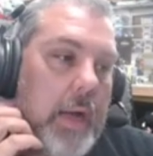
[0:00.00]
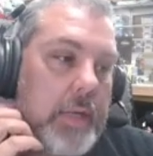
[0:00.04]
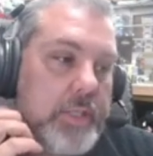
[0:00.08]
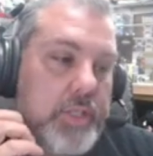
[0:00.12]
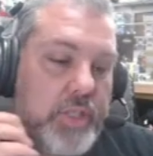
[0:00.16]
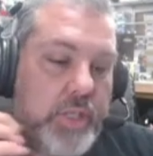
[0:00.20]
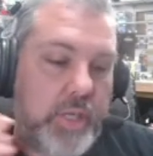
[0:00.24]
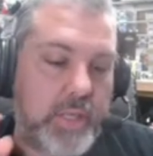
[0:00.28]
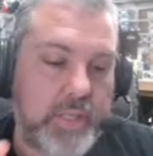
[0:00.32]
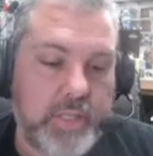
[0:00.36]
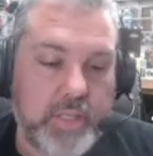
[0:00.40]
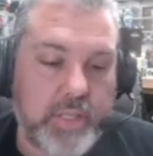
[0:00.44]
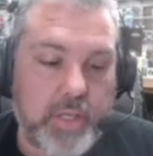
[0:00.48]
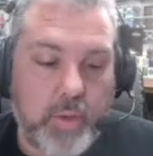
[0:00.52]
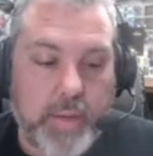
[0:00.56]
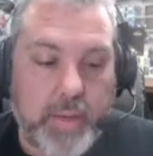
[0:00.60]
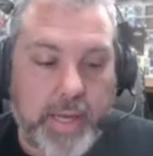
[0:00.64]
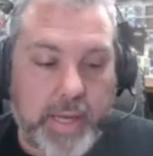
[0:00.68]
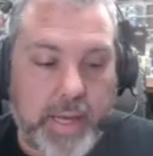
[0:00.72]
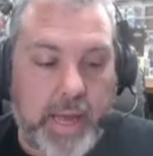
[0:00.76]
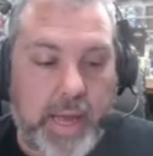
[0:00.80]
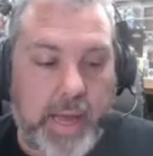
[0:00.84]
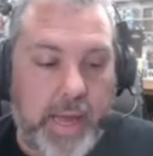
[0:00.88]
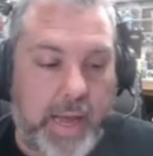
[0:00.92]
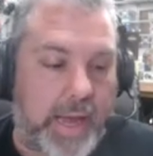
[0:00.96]
Just
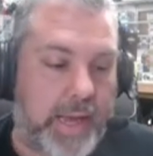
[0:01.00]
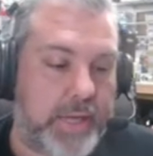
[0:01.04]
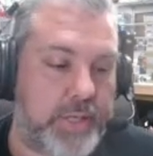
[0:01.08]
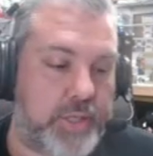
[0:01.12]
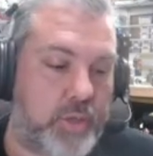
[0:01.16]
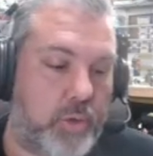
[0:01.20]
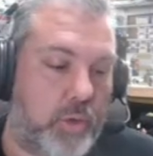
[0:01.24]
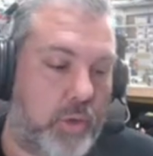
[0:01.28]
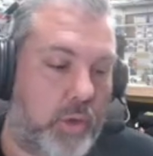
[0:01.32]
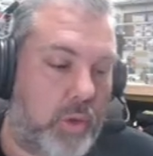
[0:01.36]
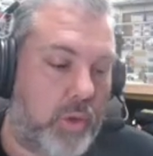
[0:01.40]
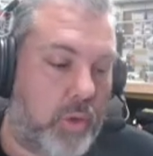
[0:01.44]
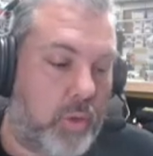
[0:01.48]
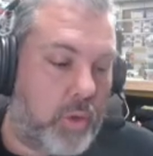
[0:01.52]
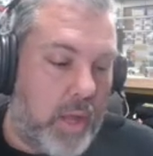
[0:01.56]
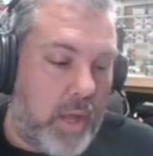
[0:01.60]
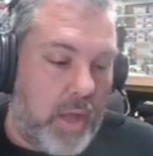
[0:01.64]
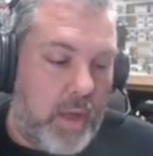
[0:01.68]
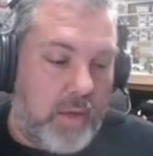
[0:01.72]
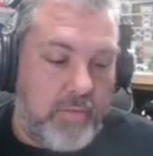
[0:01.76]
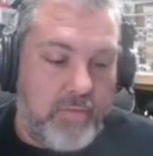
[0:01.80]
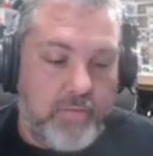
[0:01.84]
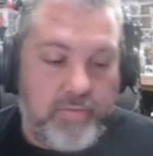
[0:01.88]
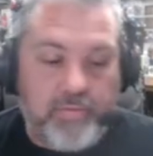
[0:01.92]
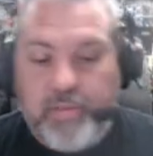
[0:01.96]
doing a actual
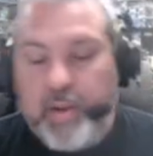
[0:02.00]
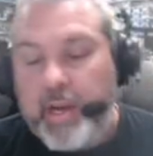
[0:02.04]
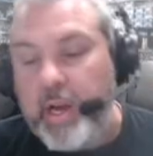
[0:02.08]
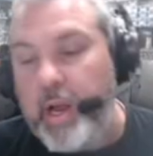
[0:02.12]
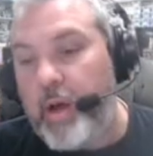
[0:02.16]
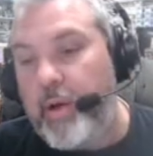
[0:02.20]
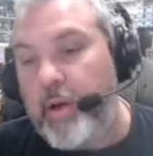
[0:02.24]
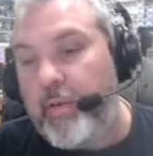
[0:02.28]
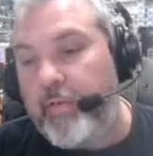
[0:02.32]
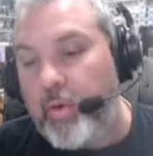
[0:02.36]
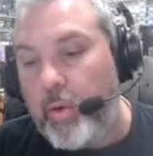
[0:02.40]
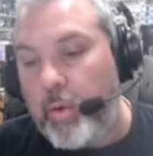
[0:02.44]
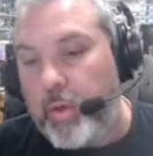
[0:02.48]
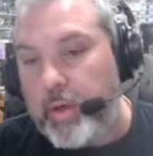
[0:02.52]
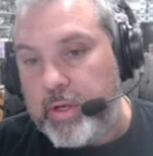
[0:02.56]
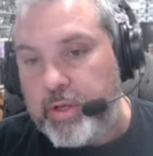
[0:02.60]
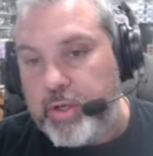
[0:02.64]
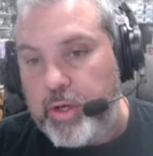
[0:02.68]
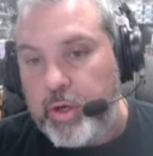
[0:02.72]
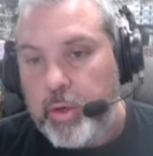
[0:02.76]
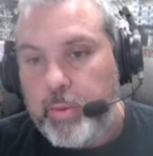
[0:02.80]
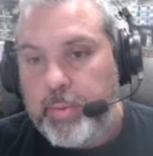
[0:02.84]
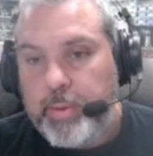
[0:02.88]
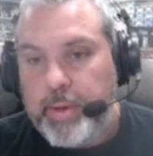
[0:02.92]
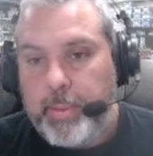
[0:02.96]
video for the
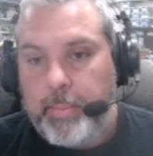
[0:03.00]
two,